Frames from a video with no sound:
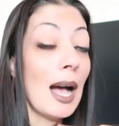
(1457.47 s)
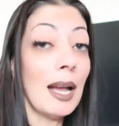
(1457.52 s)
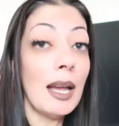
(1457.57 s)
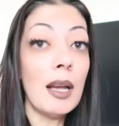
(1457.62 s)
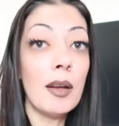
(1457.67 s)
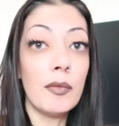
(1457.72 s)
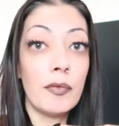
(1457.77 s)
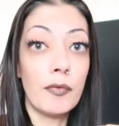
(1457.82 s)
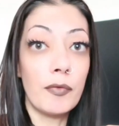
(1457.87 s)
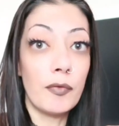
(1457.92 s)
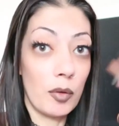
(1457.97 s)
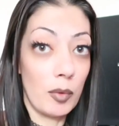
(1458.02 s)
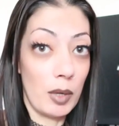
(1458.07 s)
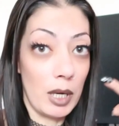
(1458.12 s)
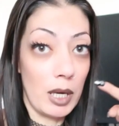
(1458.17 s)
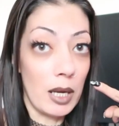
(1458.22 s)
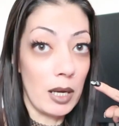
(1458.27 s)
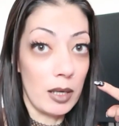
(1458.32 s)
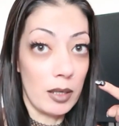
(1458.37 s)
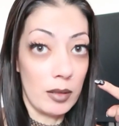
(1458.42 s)
I have three
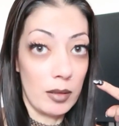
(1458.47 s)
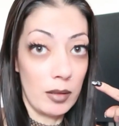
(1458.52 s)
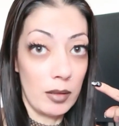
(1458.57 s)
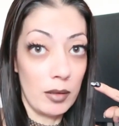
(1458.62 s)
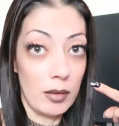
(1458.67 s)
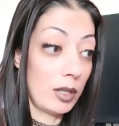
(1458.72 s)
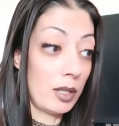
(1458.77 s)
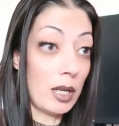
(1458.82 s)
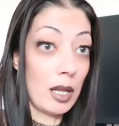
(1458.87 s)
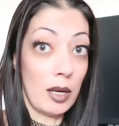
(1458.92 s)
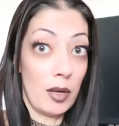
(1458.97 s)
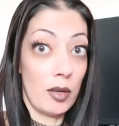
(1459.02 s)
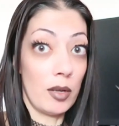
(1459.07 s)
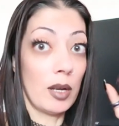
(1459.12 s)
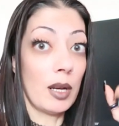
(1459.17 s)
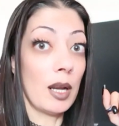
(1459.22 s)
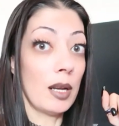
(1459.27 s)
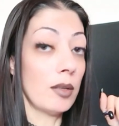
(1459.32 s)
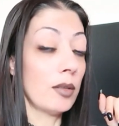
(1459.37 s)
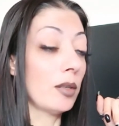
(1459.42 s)
kids, just letting you
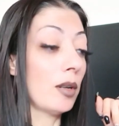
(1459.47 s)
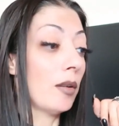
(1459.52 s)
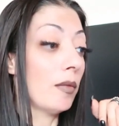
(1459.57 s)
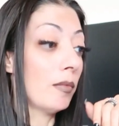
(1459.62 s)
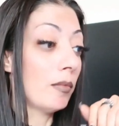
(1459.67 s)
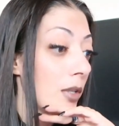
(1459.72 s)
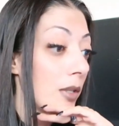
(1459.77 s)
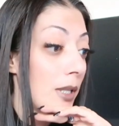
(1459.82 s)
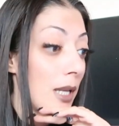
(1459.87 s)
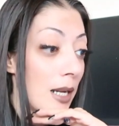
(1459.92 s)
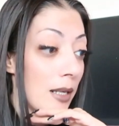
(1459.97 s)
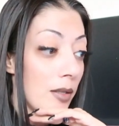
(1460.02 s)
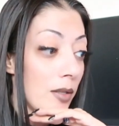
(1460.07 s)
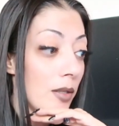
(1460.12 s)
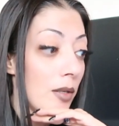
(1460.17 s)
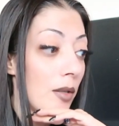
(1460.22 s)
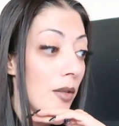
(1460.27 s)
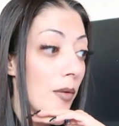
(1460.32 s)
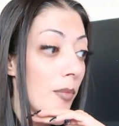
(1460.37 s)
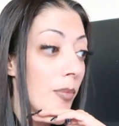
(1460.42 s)
guys know. So that's
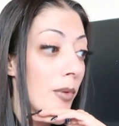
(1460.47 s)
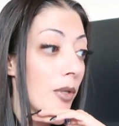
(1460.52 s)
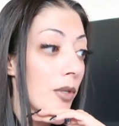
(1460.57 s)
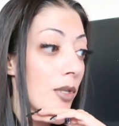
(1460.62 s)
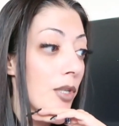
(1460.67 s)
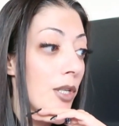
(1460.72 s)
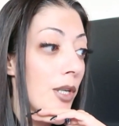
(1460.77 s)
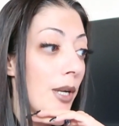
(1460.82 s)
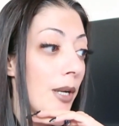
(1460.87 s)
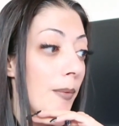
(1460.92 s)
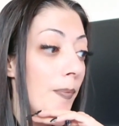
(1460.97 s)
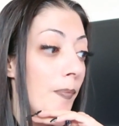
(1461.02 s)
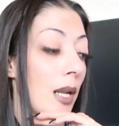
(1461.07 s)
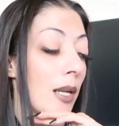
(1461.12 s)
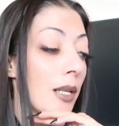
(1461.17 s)
another bullshit.